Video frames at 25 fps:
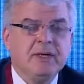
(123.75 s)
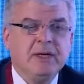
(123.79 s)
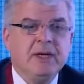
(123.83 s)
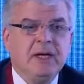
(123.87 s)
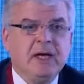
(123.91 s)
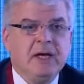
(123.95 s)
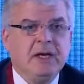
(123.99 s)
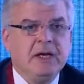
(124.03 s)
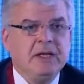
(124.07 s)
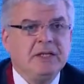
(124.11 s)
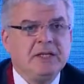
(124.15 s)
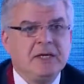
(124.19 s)

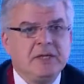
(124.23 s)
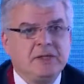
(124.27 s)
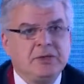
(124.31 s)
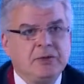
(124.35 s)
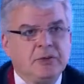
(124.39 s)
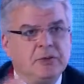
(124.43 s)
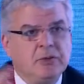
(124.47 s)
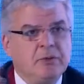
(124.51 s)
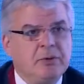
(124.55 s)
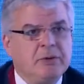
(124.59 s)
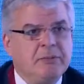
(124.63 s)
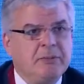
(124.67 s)
And this has to
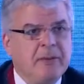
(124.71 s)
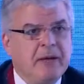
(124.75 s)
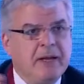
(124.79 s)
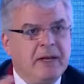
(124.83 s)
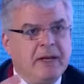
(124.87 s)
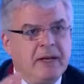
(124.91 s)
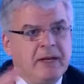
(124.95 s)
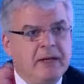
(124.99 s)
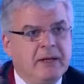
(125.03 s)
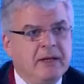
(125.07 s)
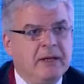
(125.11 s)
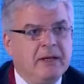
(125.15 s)
do with
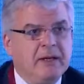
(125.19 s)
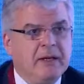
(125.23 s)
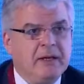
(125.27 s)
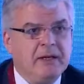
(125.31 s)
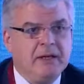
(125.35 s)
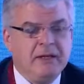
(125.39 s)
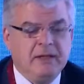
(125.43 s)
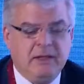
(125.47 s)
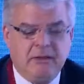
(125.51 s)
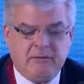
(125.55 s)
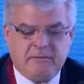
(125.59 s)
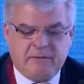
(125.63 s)
many
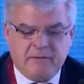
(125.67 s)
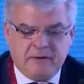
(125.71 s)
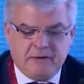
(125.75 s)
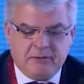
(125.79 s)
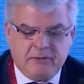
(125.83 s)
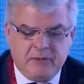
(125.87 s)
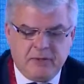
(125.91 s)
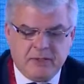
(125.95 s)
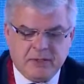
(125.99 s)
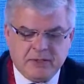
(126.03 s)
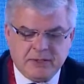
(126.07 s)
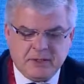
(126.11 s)
different
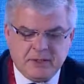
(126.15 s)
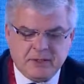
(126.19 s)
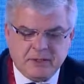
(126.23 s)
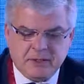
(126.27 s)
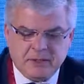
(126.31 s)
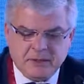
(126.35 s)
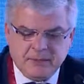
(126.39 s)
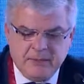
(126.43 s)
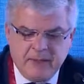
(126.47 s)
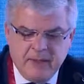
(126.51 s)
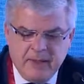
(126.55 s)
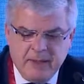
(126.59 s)
reasons,
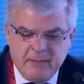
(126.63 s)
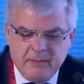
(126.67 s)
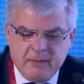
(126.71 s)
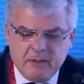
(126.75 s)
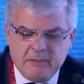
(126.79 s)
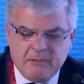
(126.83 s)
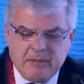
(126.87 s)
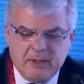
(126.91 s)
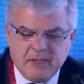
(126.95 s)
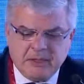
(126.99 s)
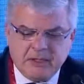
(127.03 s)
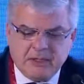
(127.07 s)
but
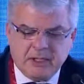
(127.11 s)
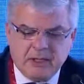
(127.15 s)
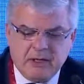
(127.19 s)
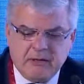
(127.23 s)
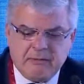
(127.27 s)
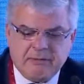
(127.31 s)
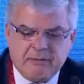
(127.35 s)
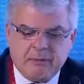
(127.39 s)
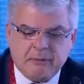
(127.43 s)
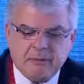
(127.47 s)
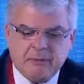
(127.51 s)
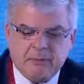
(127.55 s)
basically
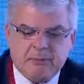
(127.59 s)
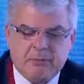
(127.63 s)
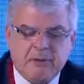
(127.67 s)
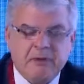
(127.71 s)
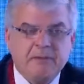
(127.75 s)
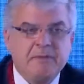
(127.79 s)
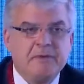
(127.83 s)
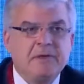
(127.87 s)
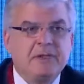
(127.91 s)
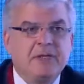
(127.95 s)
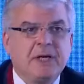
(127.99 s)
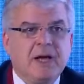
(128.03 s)
from the
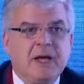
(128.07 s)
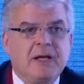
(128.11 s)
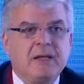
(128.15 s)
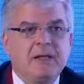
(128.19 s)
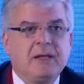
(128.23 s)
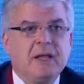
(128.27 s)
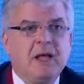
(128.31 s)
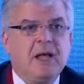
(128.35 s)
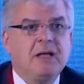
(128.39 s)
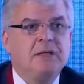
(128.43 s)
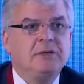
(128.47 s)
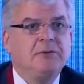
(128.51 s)
previous
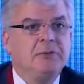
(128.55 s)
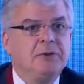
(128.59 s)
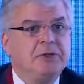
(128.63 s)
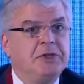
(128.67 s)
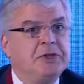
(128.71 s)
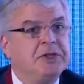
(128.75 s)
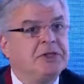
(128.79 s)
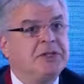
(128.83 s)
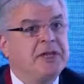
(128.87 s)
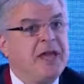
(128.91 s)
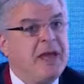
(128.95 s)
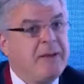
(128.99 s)
guidelines, which
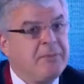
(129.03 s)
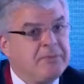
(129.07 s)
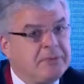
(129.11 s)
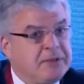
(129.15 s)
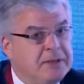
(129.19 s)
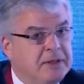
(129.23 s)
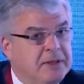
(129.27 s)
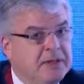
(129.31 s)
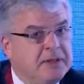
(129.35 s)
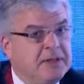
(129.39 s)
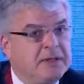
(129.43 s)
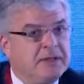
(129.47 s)
is kept
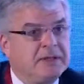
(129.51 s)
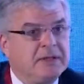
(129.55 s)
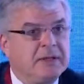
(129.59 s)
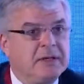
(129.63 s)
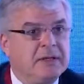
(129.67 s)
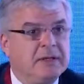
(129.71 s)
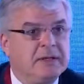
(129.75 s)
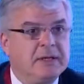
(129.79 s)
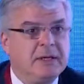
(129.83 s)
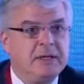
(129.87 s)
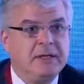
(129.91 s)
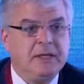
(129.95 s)
in
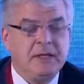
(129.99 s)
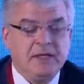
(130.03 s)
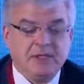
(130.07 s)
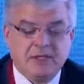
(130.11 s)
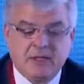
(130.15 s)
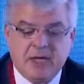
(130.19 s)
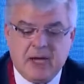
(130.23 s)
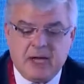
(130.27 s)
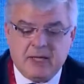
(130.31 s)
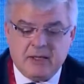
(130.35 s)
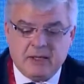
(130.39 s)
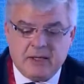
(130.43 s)
these
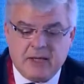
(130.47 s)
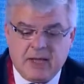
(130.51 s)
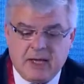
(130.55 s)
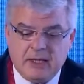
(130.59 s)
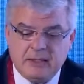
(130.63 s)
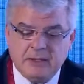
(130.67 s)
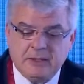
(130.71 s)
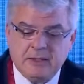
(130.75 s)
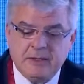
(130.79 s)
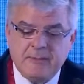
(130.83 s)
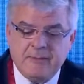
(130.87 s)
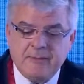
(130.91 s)

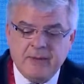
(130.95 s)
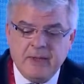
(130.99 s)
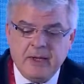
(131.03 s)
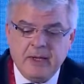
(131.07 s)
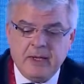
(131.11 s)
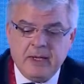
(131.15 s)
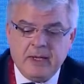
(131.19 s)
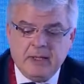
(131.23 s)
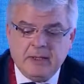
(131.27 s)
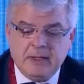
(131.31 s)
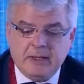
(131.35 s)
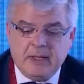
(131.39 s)
guidelines,
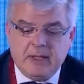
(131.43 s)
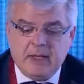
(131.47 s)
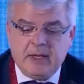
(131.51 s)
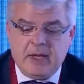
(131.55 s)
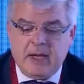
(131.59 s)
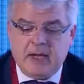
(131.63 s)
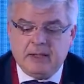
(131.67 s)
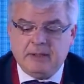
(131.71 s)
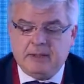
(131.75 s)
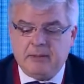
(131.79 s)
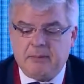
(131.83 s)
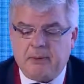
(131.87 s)
the
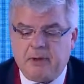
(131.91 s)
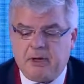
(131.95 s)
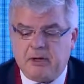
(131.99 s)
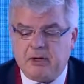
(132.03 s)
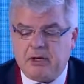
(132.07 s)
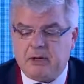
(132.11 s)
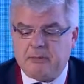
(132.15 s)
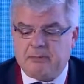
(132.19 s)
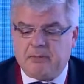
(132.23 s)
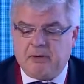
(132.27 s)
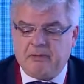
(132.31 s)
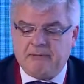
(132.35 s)

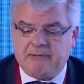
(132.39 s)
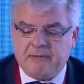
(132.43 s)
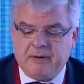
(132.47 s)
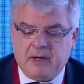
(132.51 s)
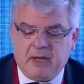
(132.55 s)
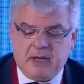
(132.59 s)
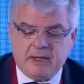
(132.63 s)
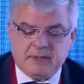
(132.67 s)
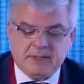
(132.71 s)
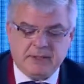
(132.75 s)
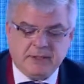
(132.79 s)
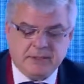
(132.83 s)
antibiotic
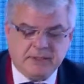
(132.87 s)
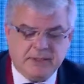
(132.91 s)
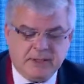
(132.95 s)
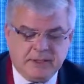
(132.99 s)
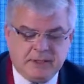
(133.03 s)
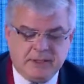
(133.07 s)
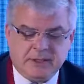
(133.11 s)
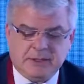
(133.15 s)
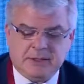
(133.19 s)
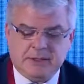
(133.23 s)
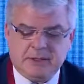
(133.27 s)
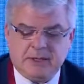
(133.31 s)
prophylaxis
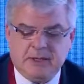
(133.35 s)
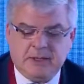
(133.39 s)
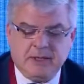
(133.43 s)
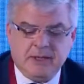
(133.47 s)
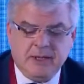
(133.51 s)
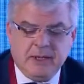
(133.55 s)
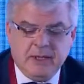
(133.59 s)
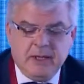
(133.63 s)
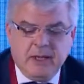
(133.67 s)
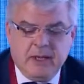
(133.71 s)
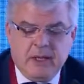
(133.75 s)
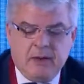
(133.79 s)
is
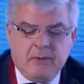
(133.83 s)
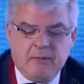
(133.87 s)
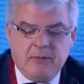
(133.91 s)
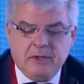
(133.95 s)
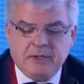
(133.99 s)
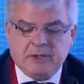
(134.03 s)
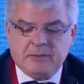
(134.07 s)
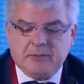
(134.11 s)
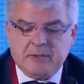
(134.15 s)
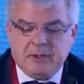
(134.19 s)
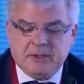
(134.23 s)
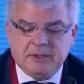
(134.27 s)

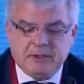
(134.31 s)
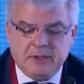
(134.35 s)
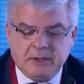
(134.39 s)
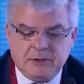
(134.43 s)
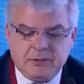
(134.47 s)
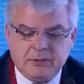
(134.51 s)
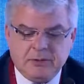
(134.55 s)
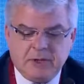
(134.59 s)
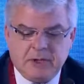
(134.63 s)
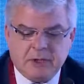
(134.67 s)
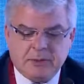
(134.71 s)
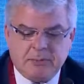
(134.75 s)
restricted
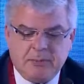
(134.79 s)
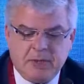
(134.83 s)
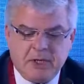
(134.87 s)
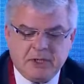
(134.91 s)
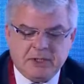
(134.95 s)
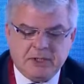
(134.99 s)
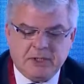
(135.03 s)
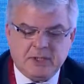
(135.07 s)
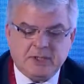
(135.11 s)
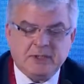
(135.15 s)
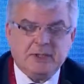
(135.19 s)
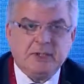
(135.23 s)
to these
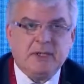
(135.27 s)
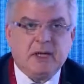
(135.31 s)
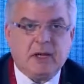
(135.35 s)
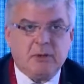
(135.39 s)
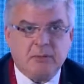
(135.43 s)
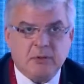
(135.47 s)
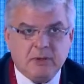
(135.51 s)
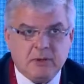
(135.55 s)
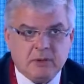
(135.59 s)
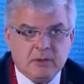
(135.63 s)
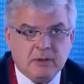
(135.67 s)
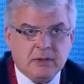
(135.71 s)
patients, and I
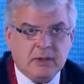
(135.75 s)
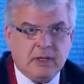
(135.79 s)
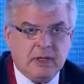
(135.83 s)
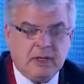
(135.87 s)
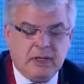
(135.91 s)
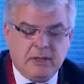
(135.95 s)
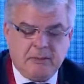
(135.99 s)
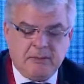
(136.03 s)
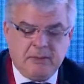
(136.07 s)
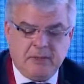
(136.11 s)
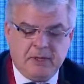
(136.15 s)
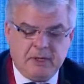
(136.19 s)
will in
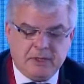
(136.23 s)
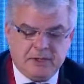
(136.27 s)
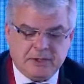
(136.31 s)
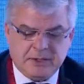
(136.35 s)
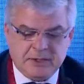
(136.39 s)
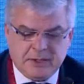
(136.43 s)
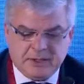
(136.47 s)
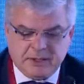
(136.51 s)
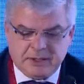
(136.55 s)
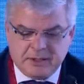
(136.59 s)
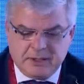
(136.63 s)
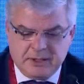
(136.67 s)
a minute
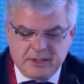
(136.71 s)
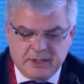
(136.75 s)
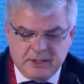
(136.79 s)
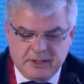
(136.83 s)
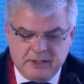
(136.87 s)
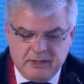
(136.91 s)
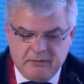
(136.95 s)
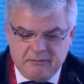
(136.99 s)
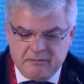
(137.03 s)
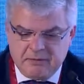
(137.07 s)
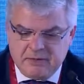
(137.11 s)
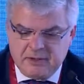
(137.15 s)
just
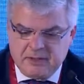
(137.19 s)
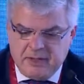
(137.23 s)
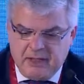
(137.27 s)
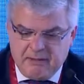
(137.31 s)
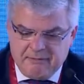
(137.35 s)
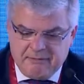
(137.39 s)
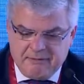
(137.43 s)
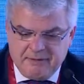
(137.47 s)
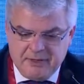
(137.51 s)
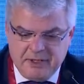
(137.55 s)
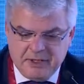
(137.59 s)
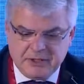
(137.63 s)
give you the
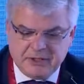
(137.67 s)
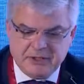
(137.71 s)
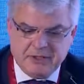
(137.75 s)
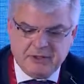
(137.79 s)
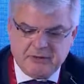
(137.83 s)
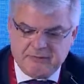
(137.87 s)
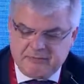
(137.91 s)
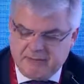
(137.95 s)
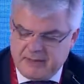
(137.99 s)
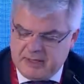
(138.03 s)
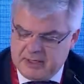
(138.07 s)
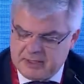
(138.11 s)
definition
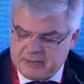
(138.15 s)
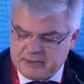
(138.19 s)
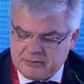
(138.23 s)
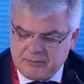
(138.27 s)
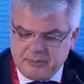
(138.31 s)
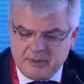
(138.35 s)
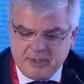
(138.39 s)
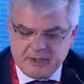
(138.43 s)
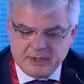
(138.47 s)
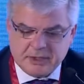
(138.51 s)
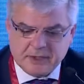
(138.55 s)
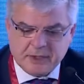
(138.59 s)
of highest
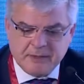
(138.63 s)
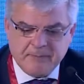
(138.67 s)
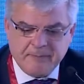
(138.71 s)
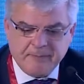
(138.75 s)
risk.